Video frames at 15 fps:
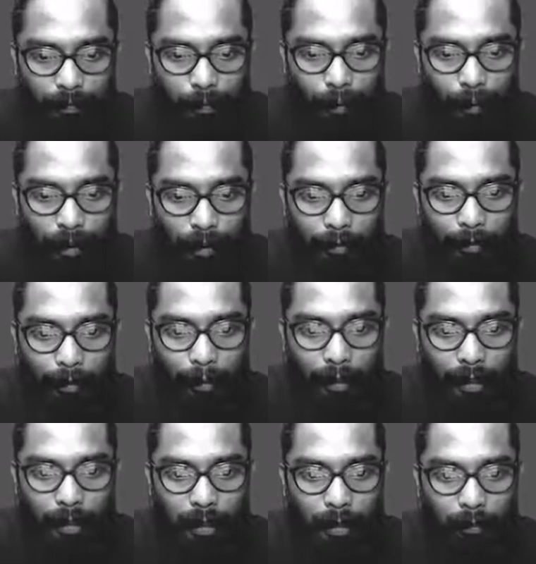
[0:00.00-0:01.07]
Point,
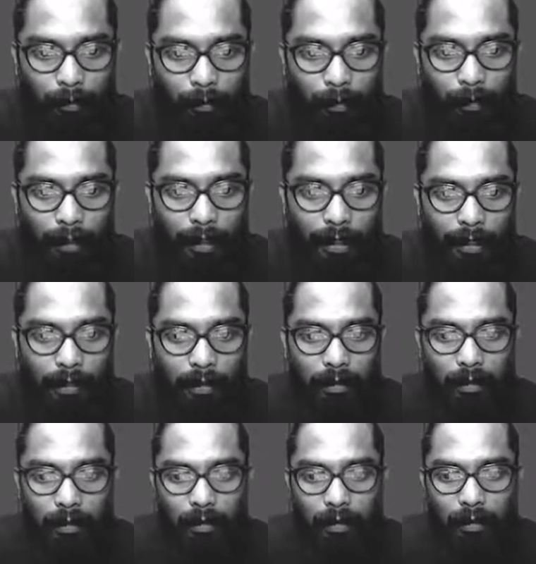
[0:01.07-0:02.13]
point, point.
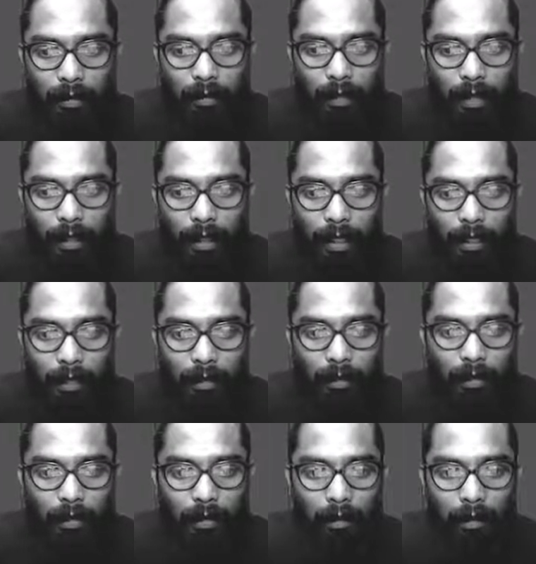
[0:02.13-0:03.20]
Again,
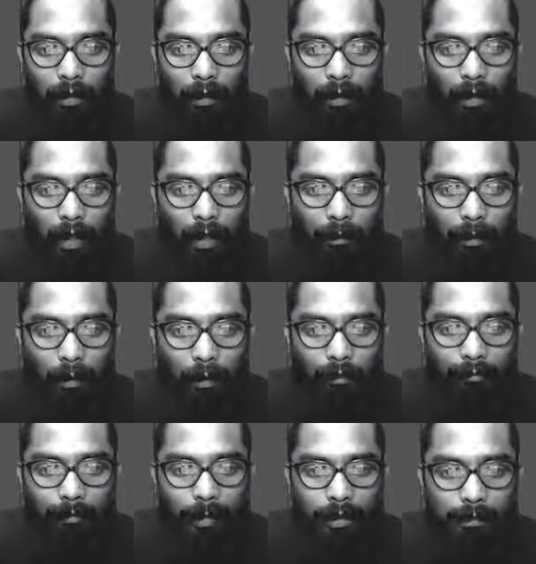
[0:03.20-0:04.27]
I'm out
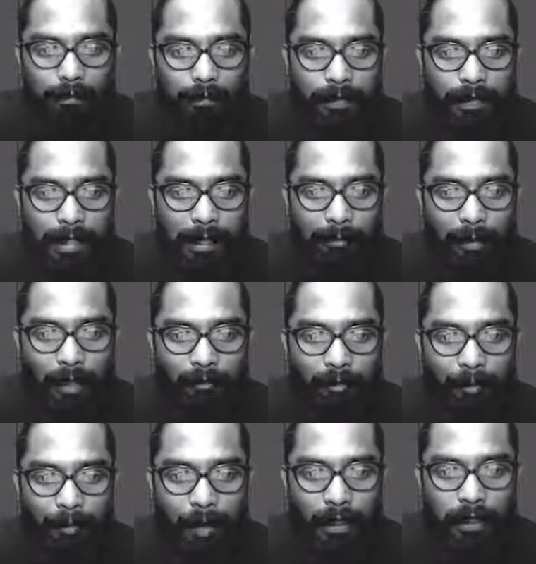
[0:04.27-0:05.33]
of my segment of
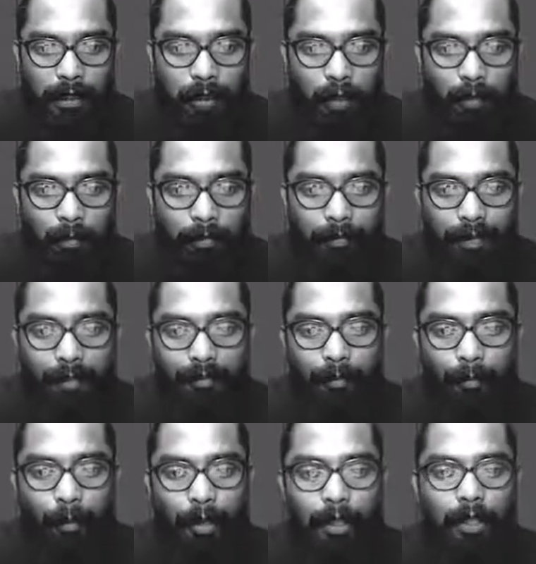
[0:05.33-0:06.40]
a path, so give a
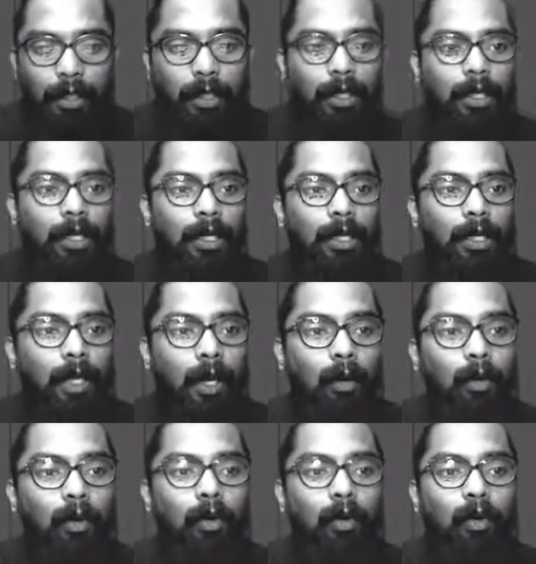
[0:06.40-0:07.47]
point.
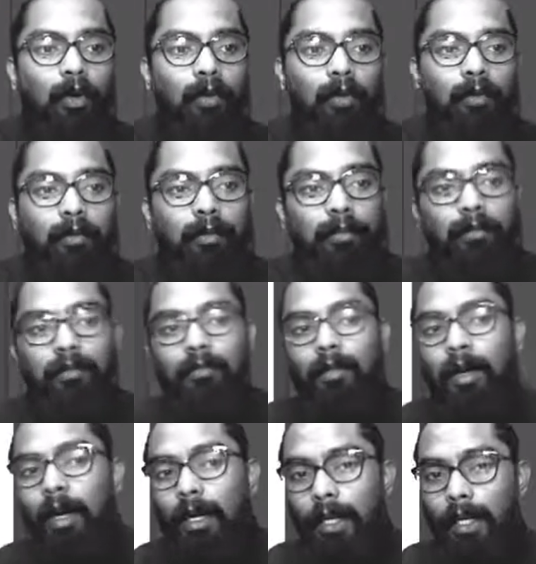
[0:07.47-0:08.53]
Now,
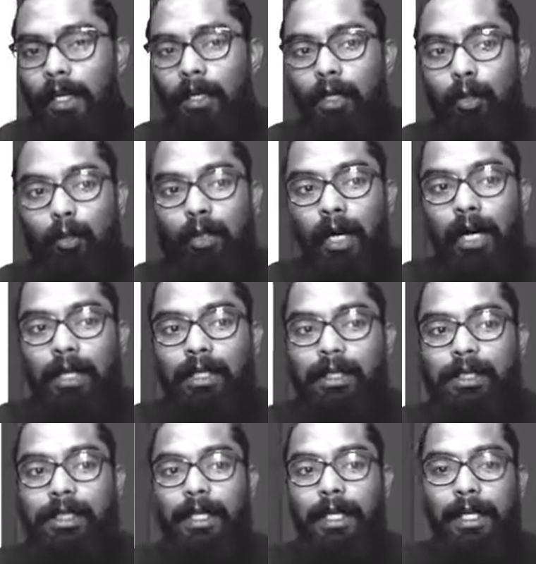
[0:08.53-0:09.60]
again, you can't
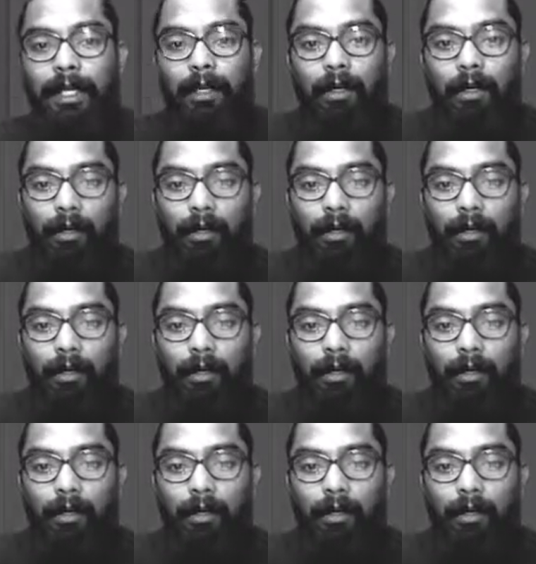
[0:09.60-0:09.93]
select,